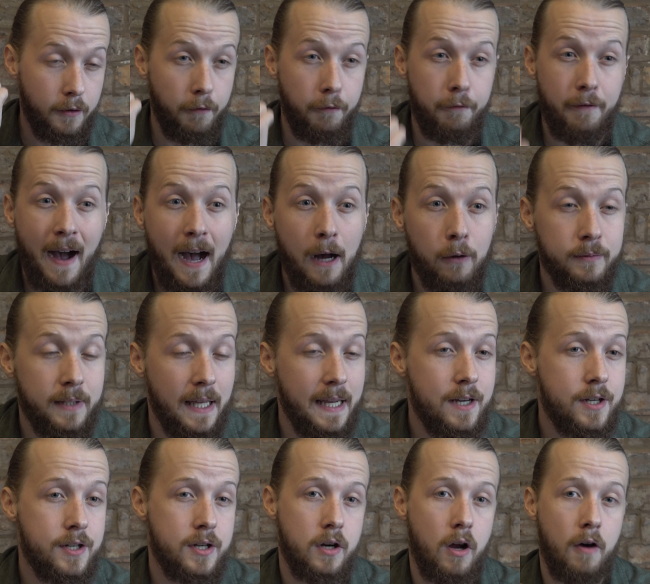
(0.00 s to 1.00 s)

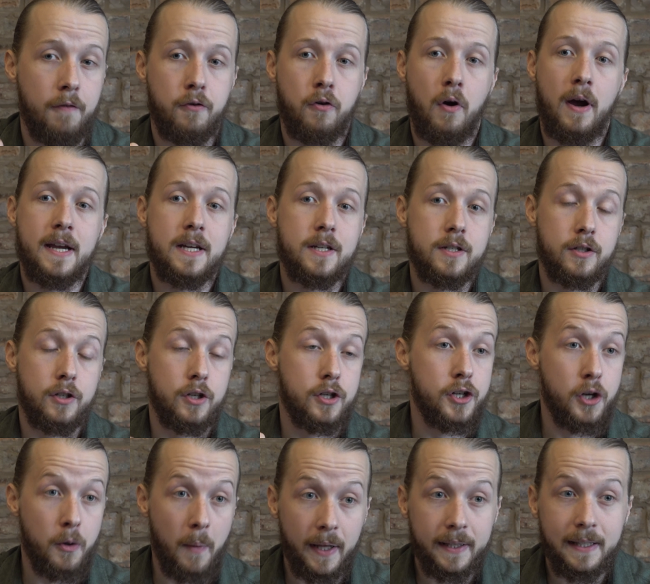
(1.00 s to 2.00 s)
foundation of Christ
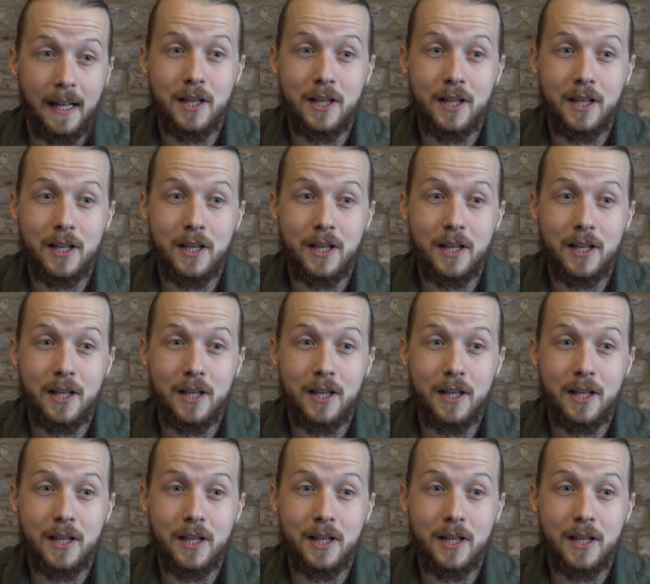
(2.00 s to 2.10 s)
Yeshua.